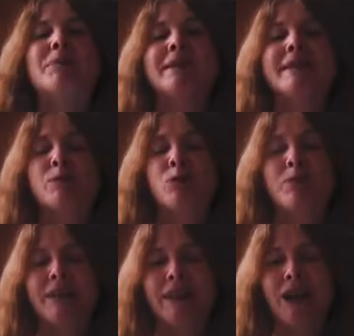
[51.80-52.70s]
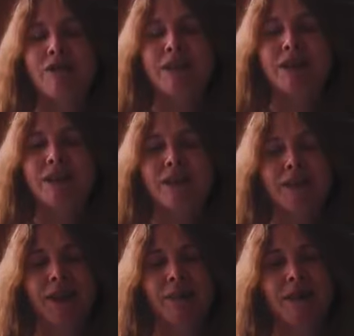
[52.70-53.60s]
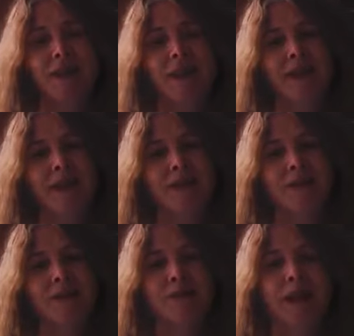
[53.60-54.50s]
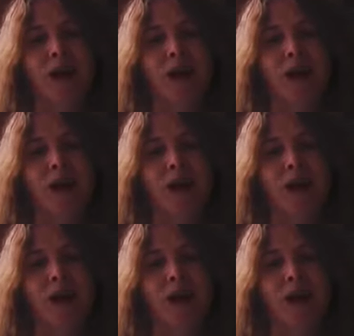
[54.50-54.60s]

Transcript: bees will be encouraged to come to the garden